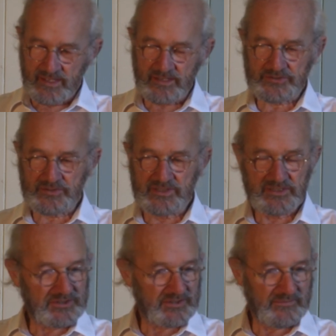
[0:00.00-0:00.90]

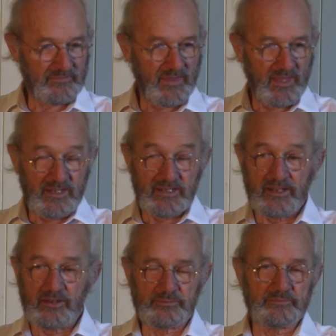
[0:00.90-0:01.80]
extradition.
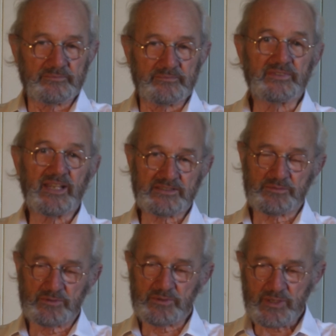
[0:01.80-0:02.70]
Now,
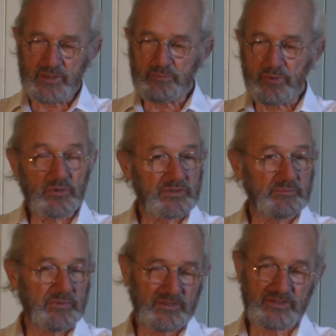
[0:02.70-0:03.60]
that's really
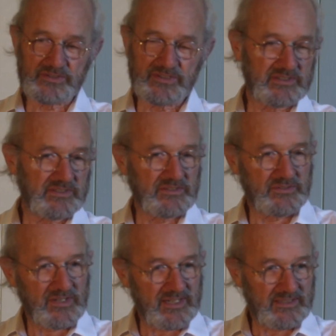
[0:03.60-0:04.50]
important because the
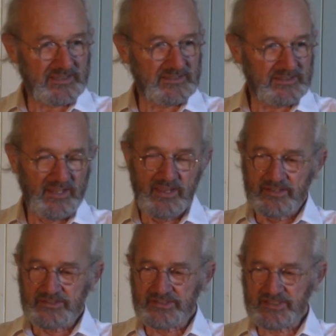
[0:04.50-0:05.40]
treaties
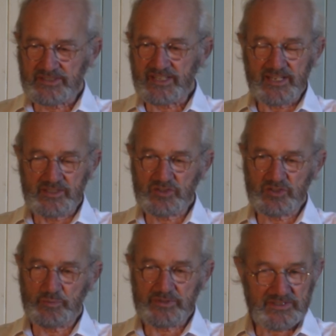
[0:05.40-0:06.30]
state
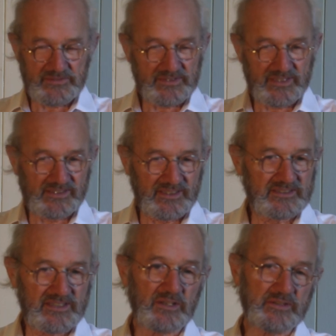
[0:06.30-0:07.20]
specifically
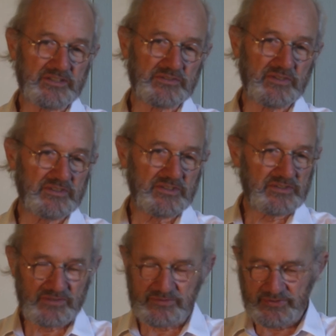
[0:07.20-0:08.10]
no
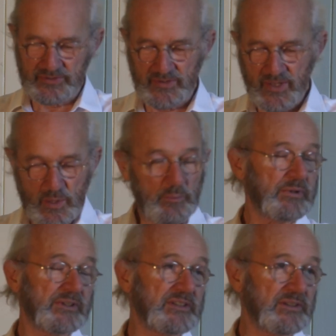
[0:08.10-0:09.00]
extradition for
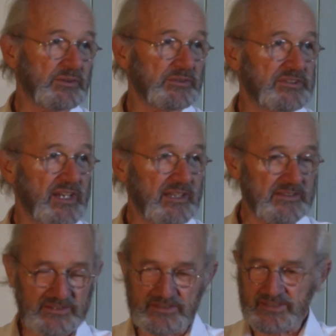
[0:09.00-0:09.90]
political
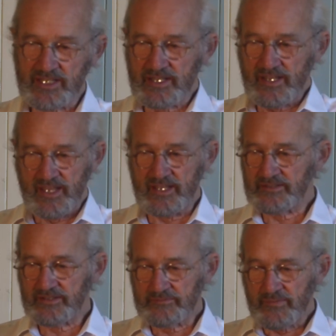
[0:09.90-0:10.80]
charges.
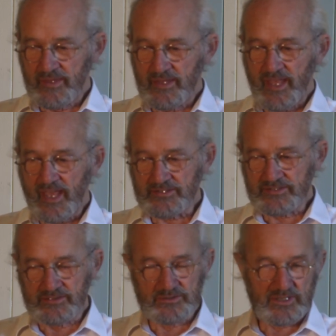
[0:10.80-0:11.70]
And
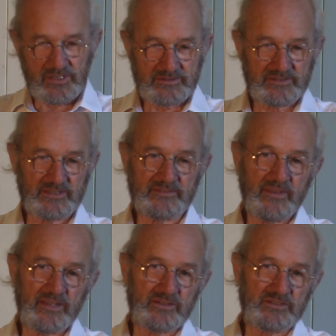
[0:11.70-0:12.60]
as you know, the
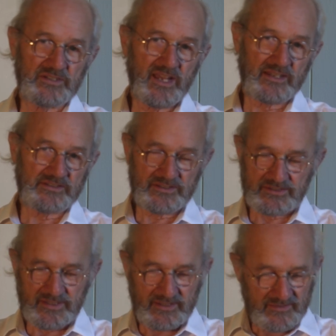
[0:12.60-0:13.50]

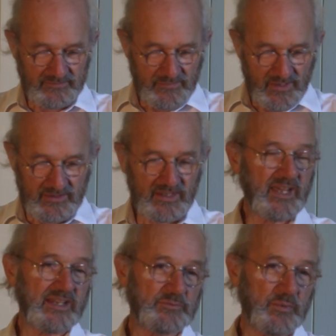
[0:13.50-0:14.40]
charges are
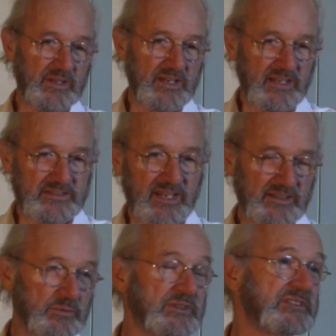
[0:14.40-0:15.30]
the Espionage
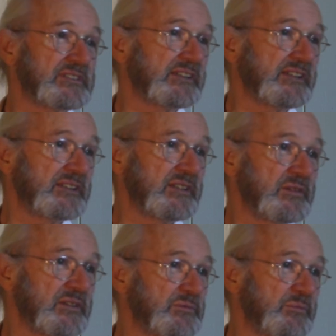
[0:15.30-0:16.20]
Act, which is clearly
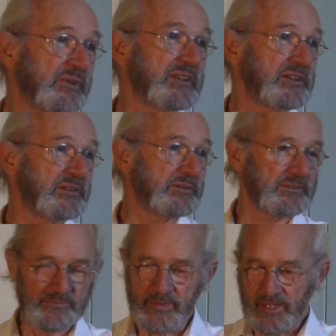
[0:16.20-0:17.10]
political.
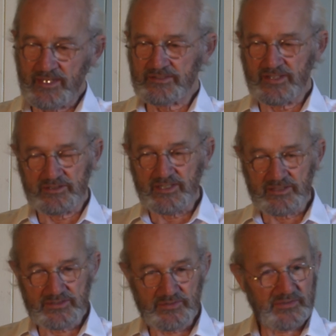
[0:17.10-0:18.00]
So
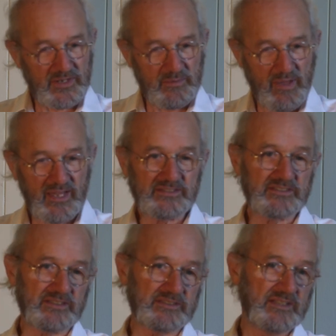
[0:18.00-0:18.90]
those three
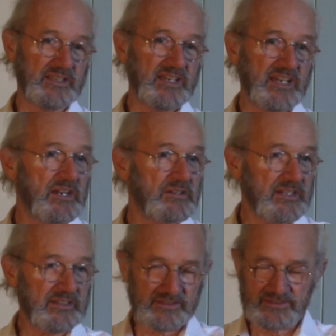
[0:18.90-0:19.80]
major
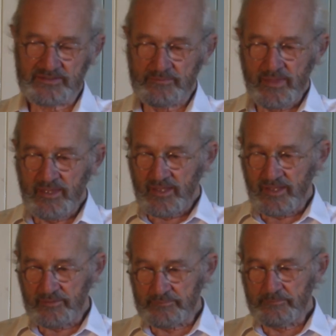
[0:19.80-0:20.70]
areas
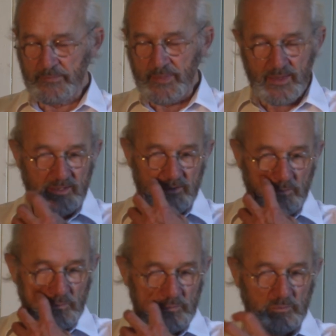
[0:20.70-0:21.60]
um,
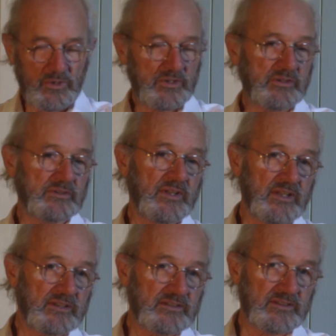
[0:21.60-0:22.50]
were
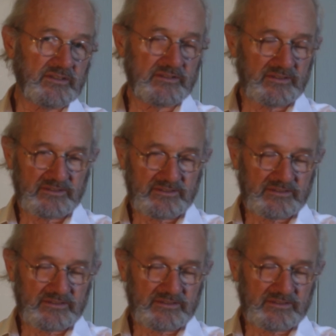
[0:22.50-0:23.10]
uh,